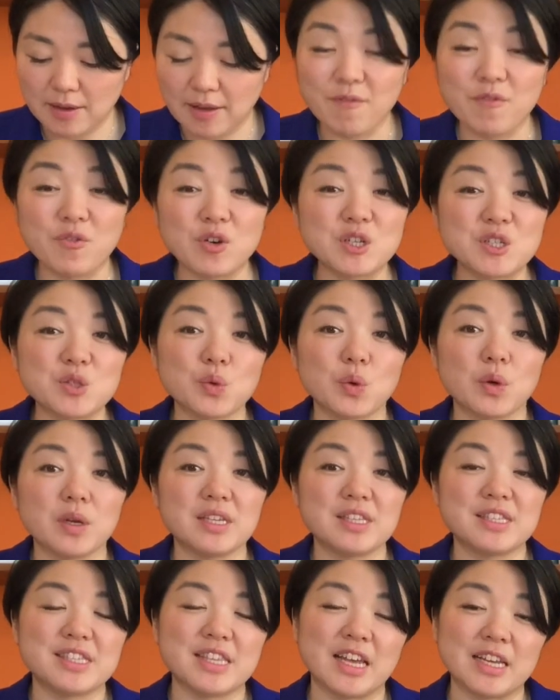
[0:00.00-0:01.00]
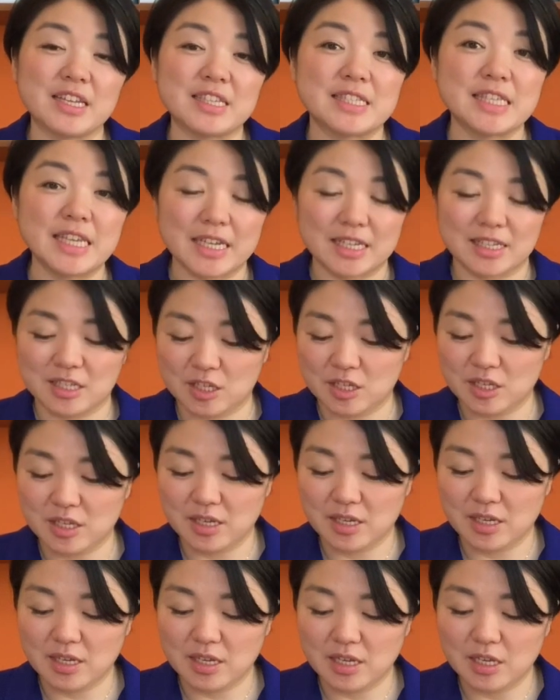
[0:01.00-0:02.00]
verse 26,
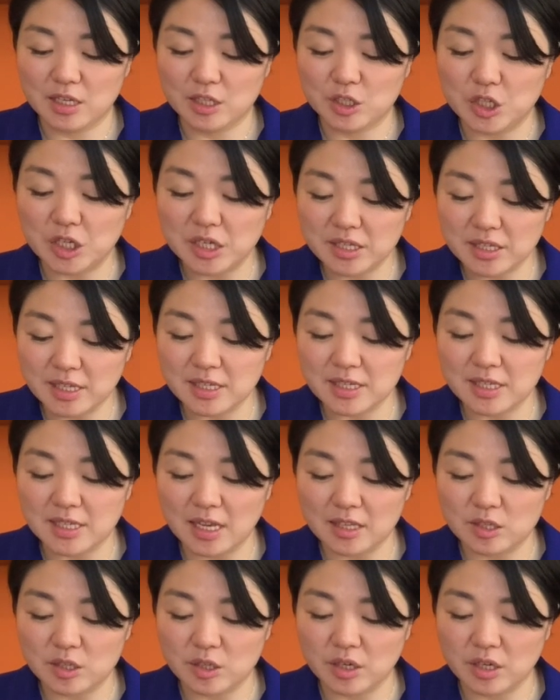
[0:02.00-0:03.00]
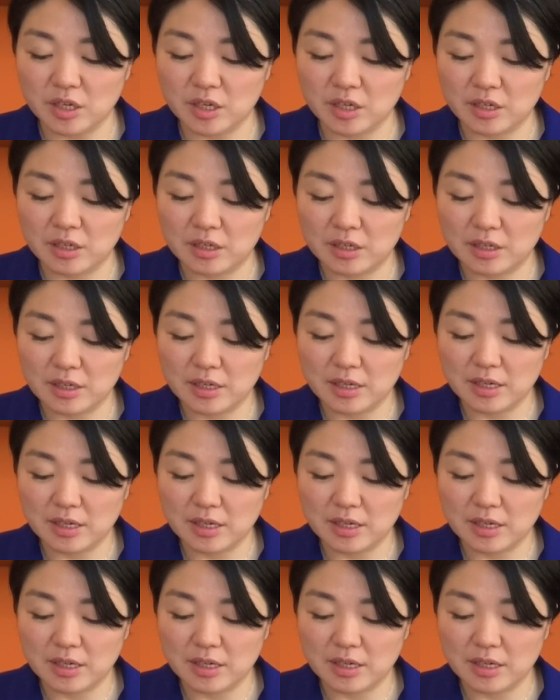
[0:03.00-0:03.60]
Jesus said to her,